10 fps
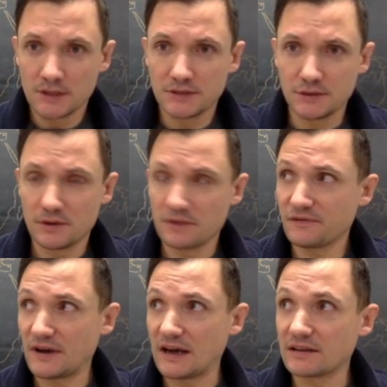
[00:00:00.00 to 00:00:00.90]
due to the
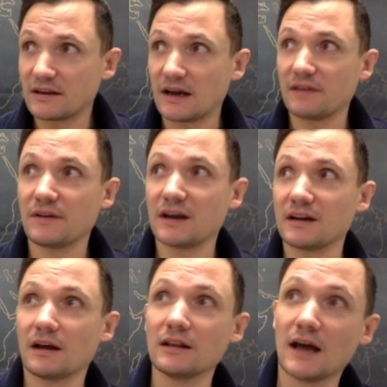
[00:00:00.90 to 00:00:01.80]
fact that I've had
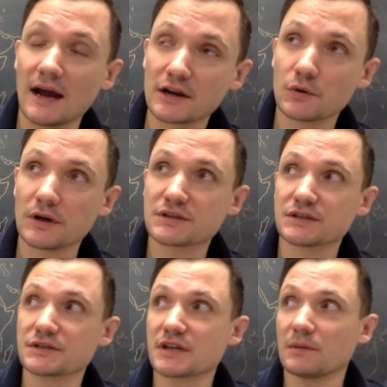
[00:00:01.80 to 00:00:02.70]
a lot of
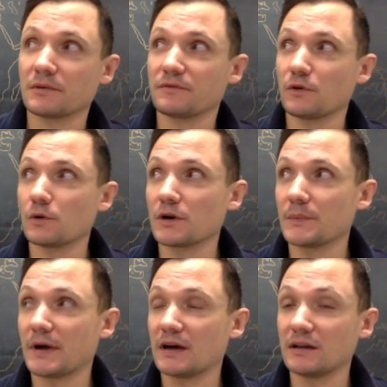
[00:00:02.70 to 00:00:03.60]
questions coming forward
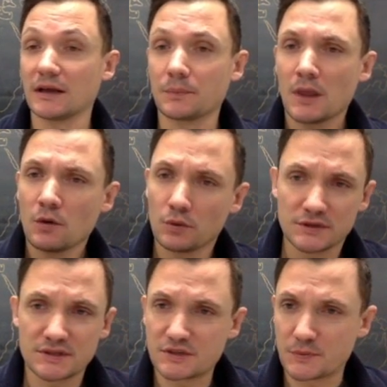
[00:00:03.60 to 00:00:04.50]
about, like, what is
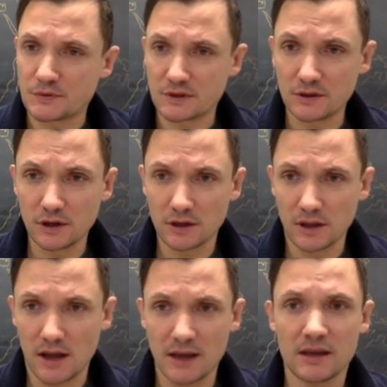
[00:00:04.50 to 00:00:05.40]
this supposed to look
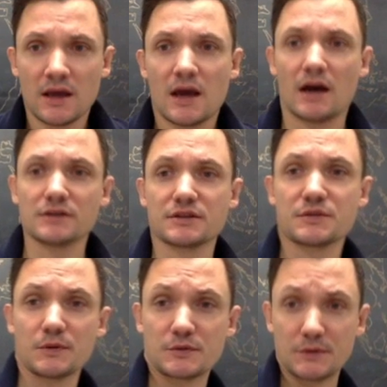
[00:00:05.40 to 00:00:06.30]
like? How is it
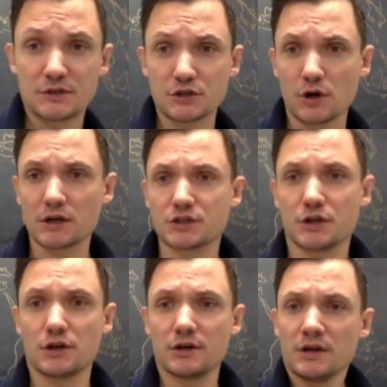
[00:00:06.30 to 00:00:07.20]
supposed to be
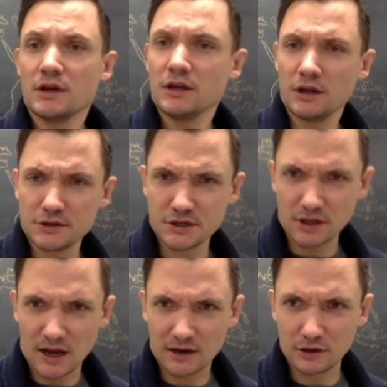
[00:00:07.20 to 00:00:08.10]
structured? You know, just a
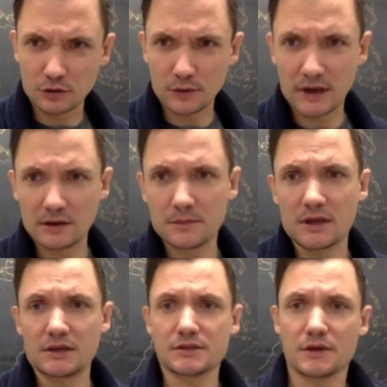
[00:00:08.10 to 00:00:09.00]
lot of little random
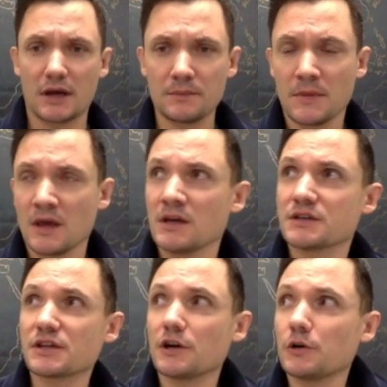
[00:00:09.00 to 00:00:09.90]
things, okay?
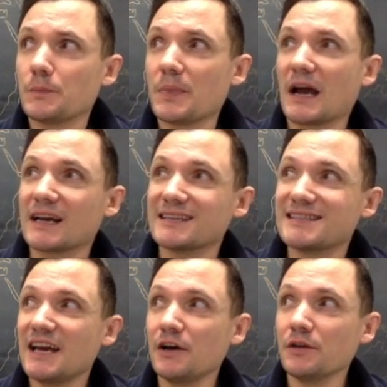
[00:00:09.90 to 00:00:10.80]
So I can
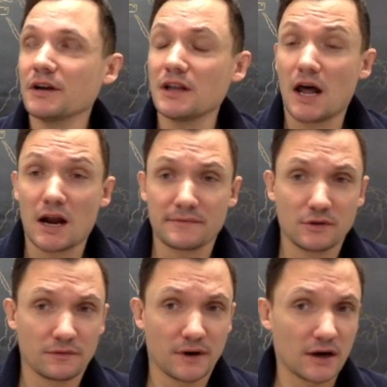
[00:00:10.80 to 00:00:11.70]
tell that a lot of you
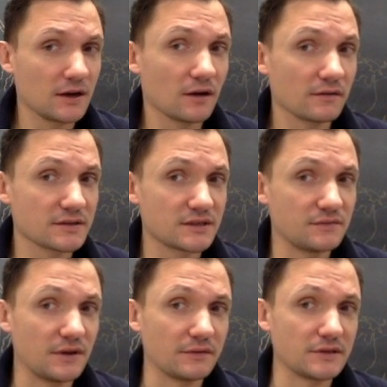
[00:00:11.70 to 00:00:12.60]
are very nervous because you've
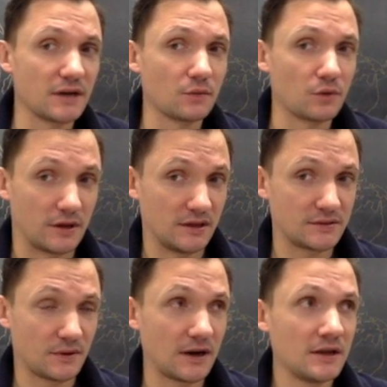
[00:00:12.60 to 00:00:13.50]
never done one of
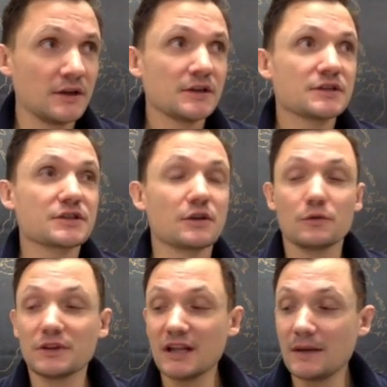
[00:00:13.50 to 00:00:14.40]
these, right? So
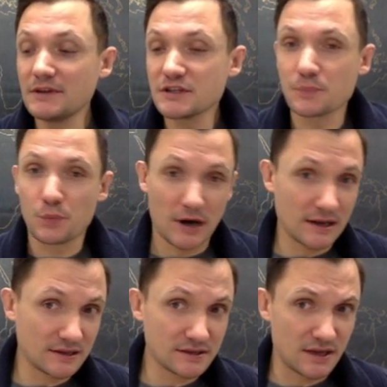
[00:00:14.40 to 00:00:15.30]
let me just
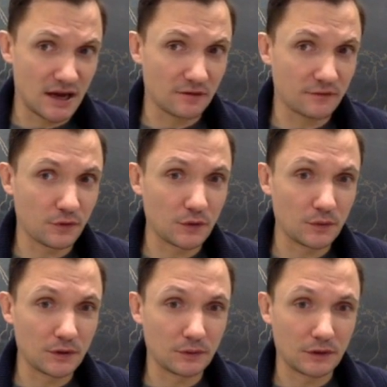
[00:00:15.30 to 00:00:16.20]
break this down for you
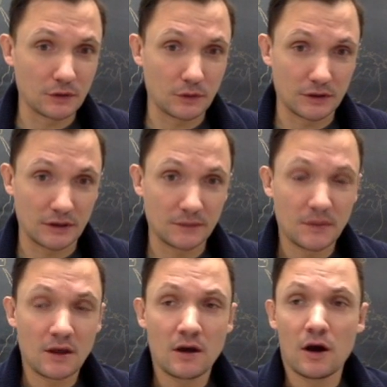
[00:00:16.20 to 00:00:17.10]
really, really quickly.
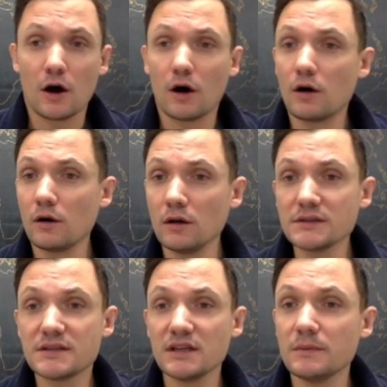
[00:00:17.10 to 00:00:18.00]
All a
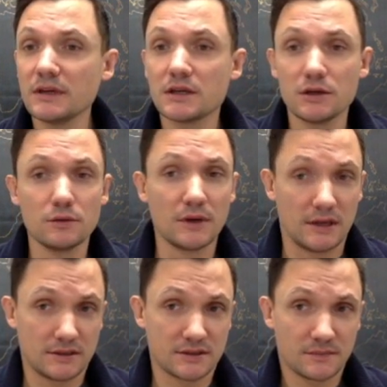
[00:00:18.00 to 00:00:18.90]
DBQ
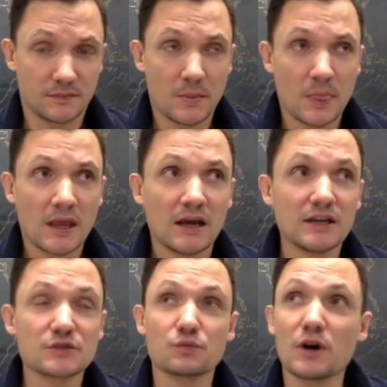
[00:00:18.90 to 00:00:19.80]

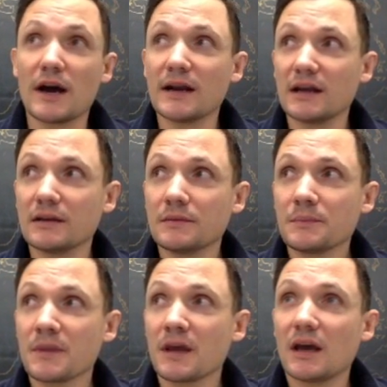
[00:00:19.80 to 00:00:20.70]
is writing
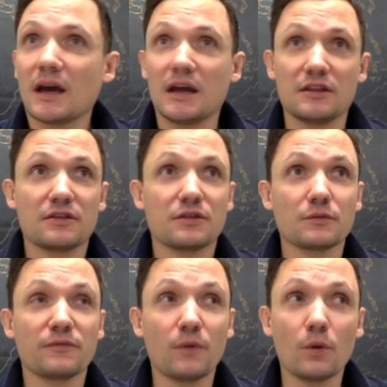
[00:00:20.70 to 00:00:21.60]
a
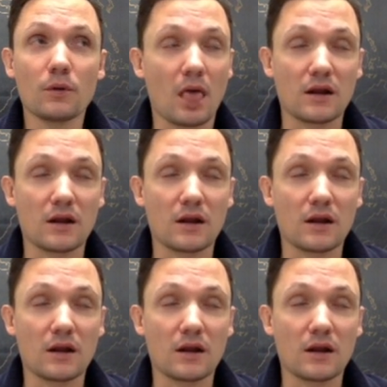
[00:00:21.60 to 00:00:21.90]
4